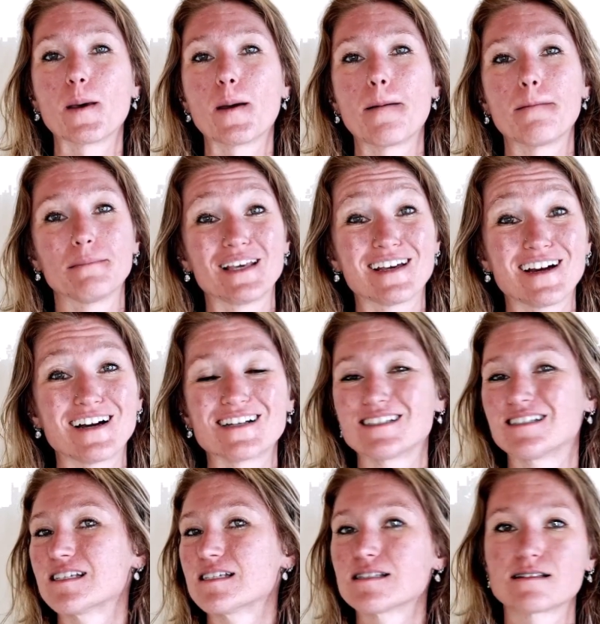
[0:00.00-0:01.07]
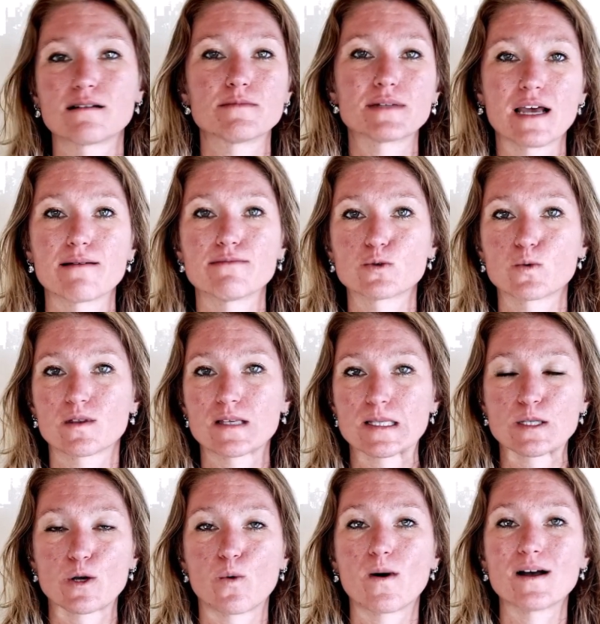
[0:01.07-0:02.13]
Because sometimes with the so
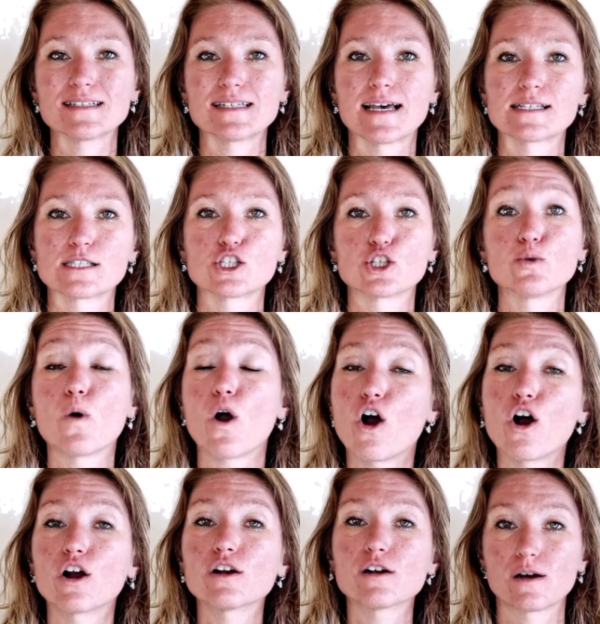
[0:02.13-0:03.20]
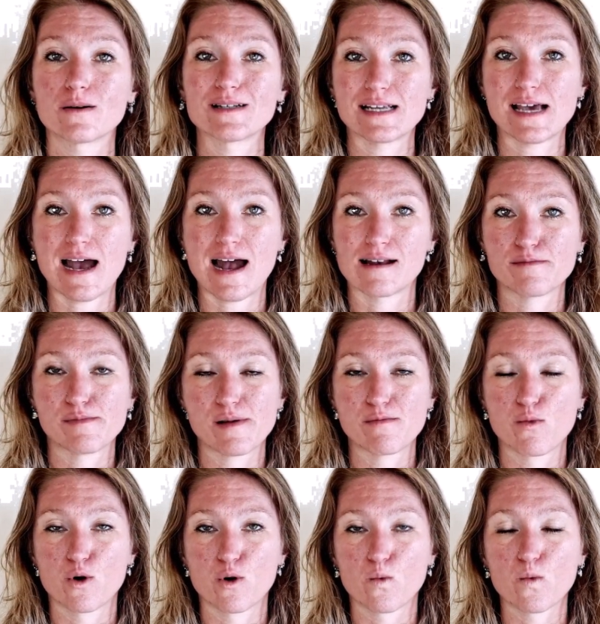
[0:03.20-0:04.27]
what test, you are going to add a bit
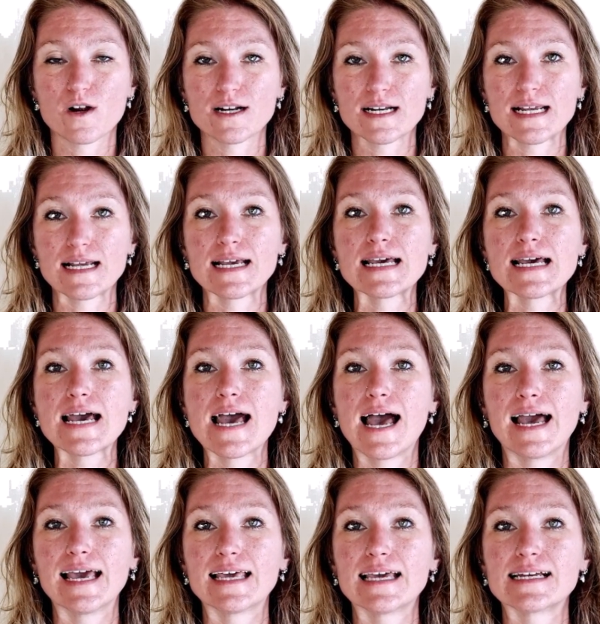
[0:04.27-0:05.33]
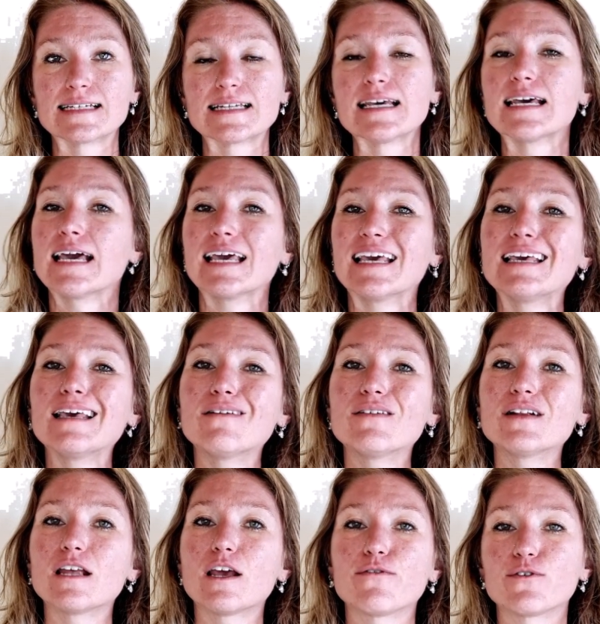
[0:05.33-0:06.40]
more wording, and even
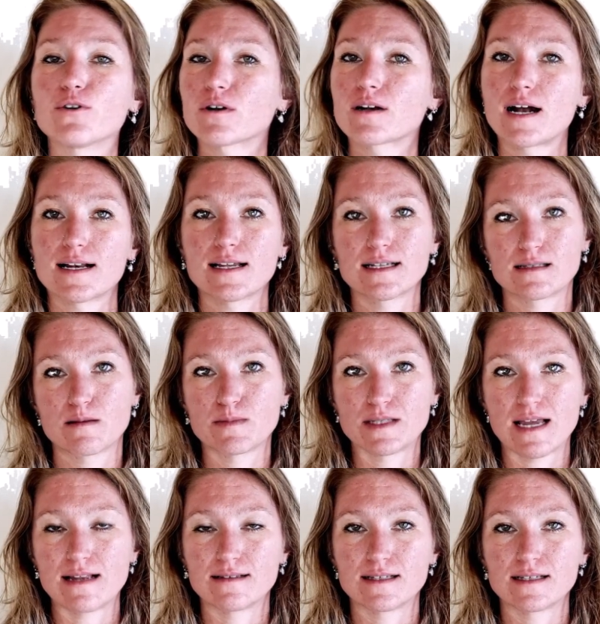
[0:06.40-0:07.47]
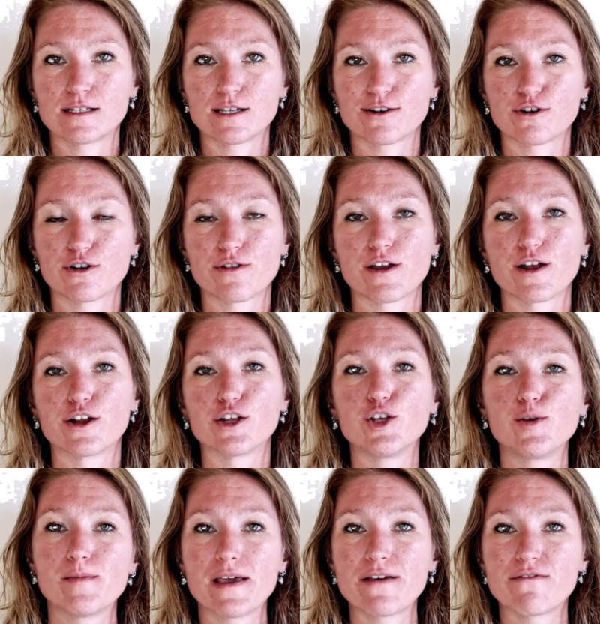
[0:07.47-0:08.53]
if you're cutting some sentences here or there, you
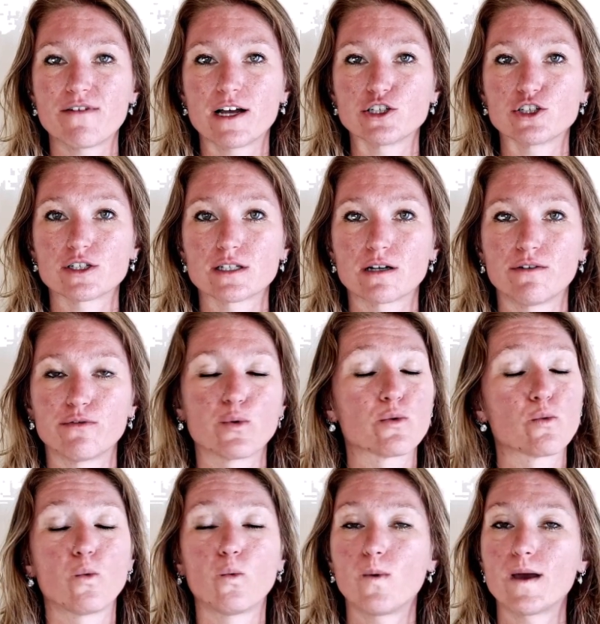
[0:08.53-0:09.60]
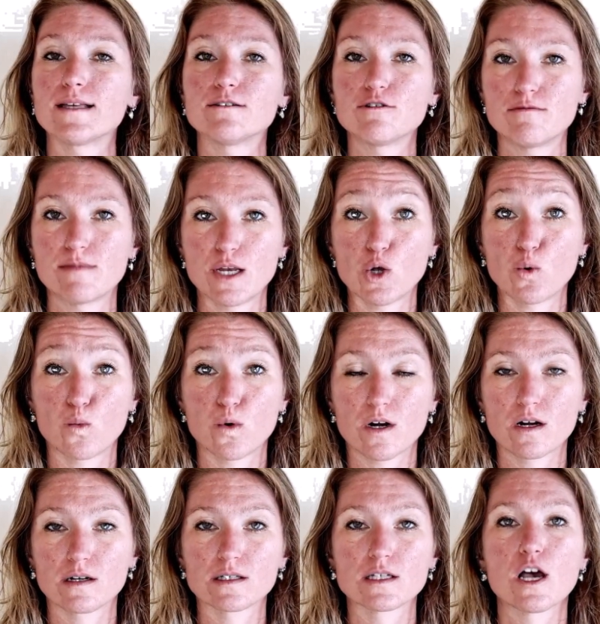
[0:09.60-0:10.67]
may find yourself with way too many
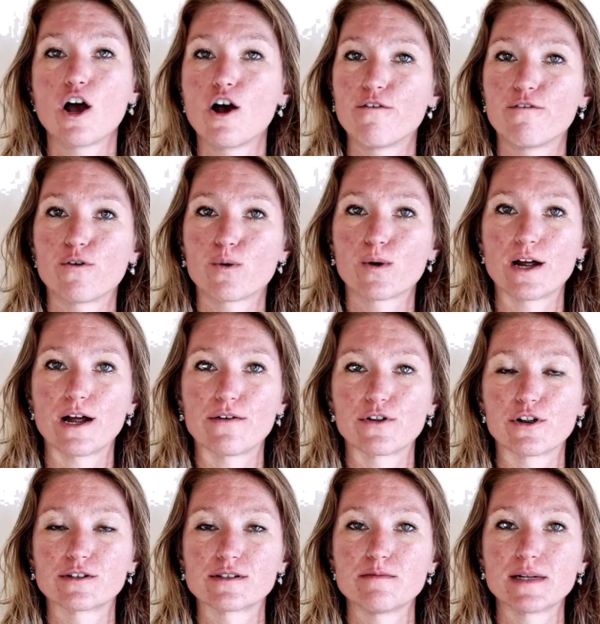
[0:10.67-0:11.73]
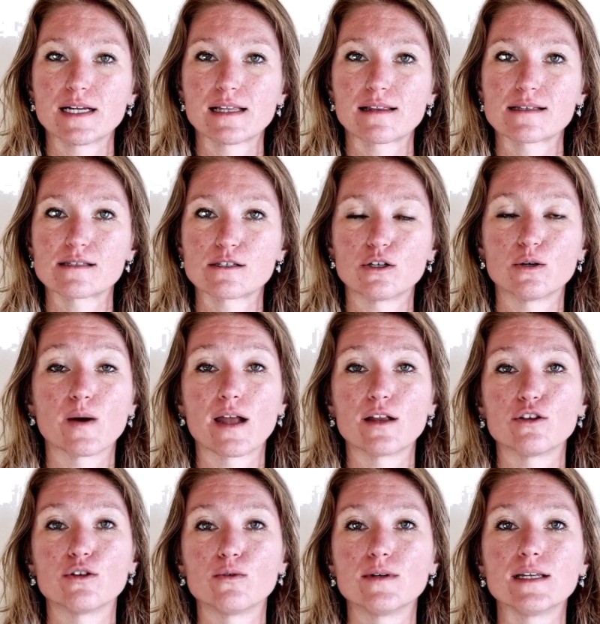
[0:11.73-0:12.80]
words for wherever you're submitting this to, and you
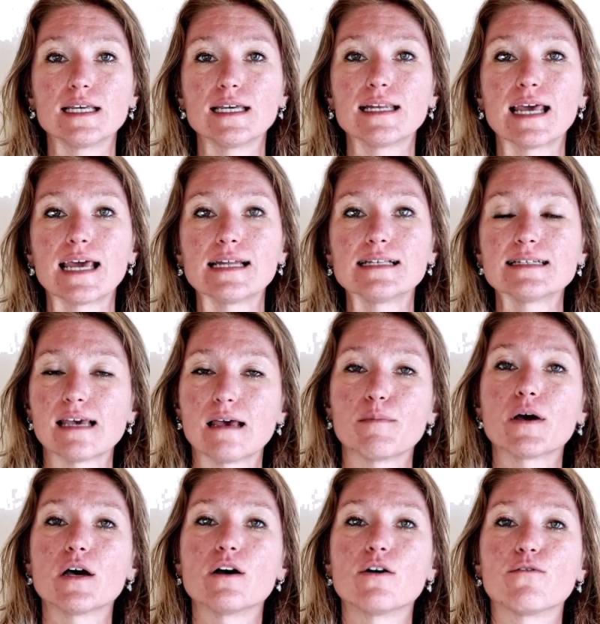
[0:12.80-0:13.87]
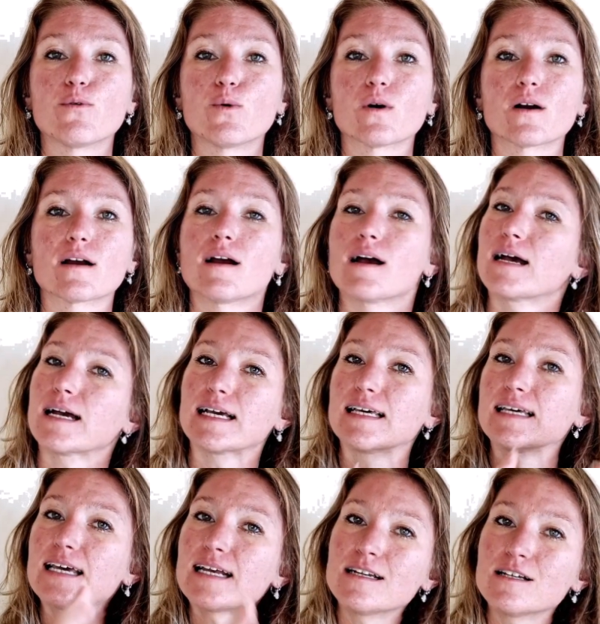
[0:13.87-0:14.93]
need a tip for
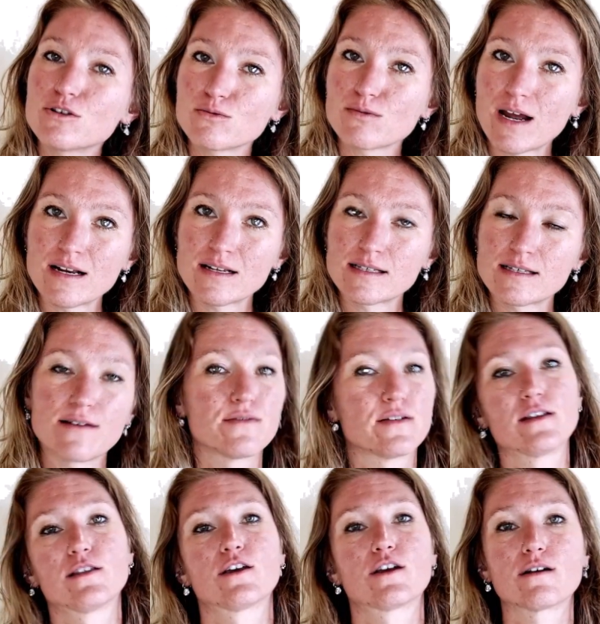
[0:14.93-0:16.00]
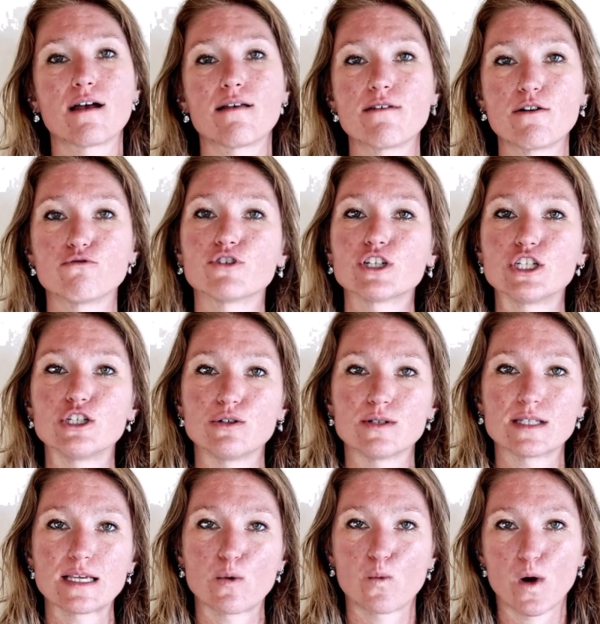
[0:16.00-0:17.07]
getting the right stuff in there and then
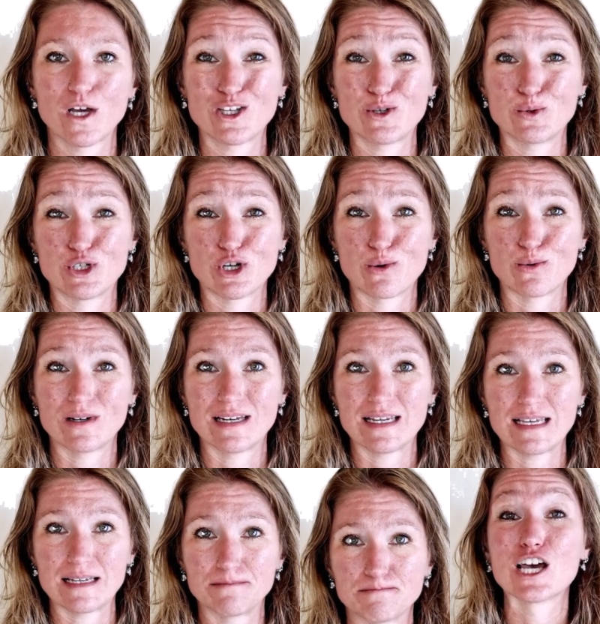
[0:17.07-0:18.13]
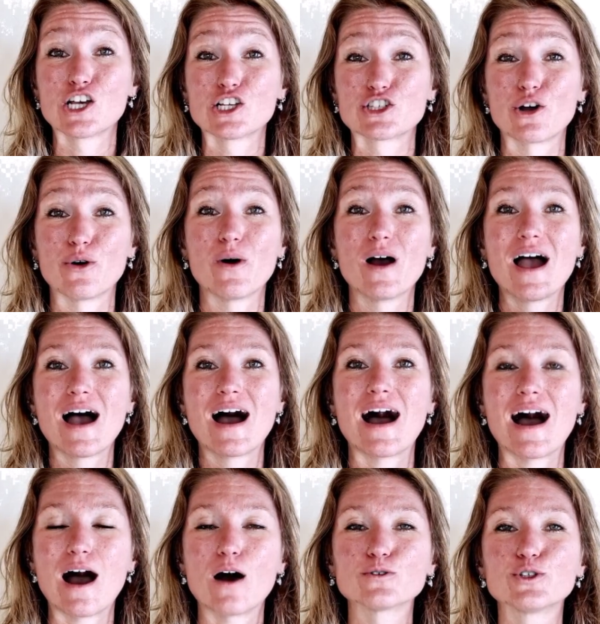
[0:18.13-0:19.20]
reducing what you don't need. So,
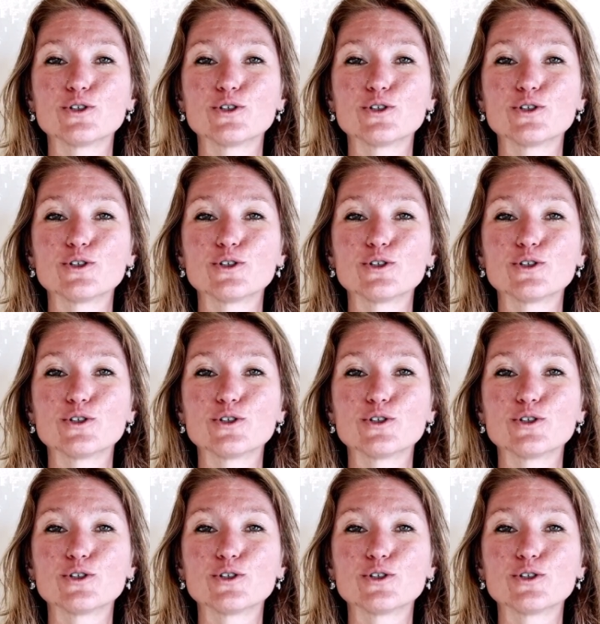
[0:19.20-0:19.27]
how to